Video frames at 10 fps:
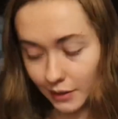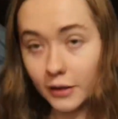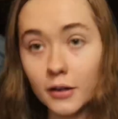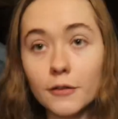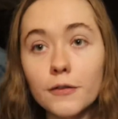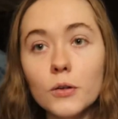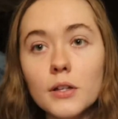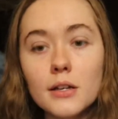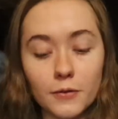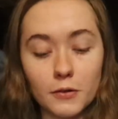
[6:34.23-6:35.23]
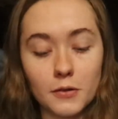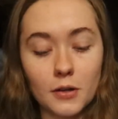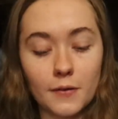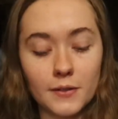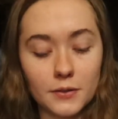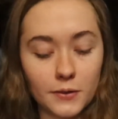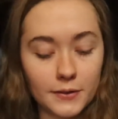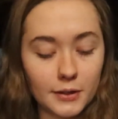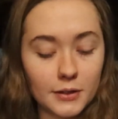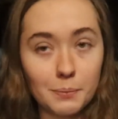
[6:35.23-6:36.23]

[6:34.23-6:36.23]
not going to unfold it for obvious reasons,